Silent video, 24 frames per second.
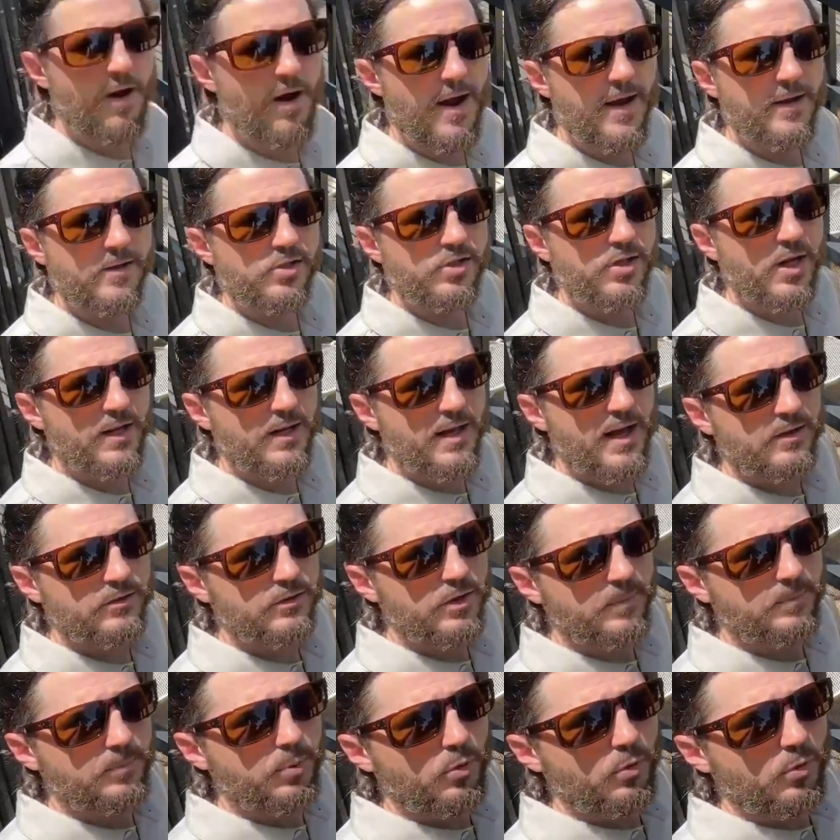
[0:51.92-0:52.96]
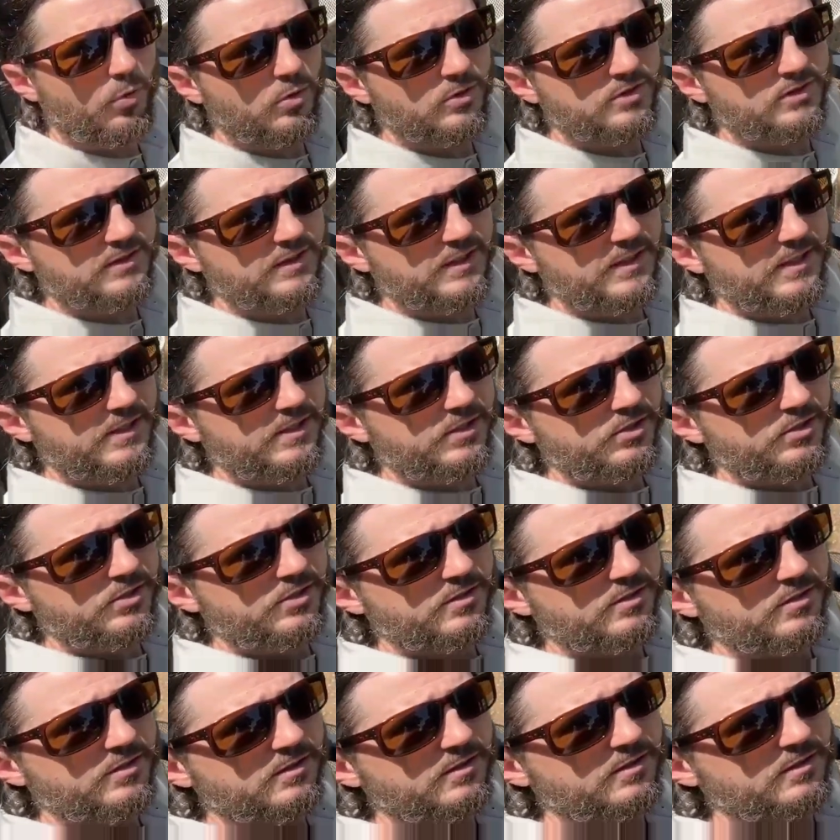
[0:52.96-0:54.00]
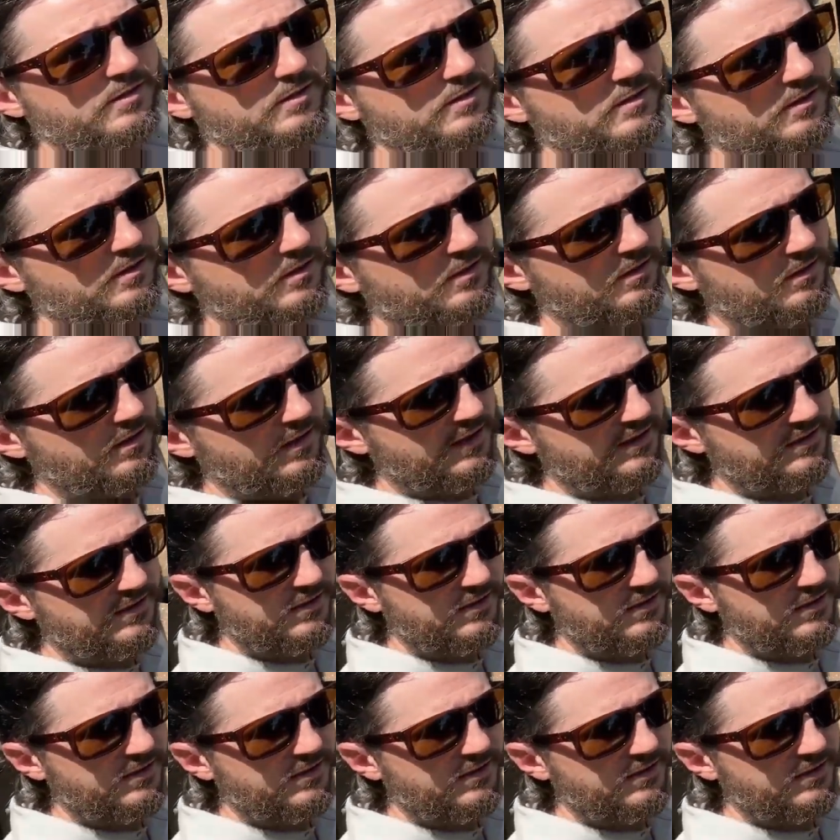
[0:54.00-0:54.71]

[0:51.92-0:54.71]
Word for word: right, check out the pool sitch. It's